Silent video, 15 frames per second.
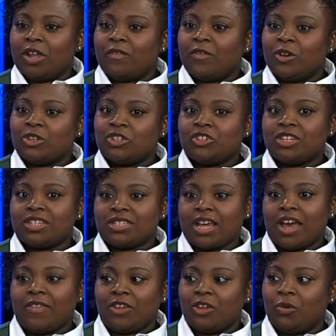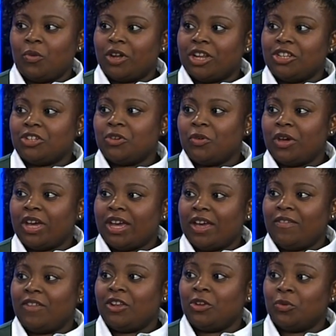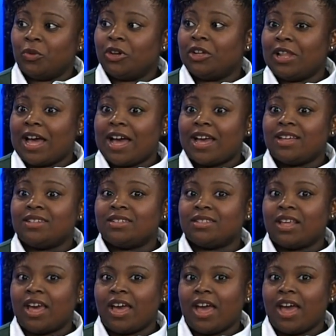Well, at first you decide that you want to do it, and then you realize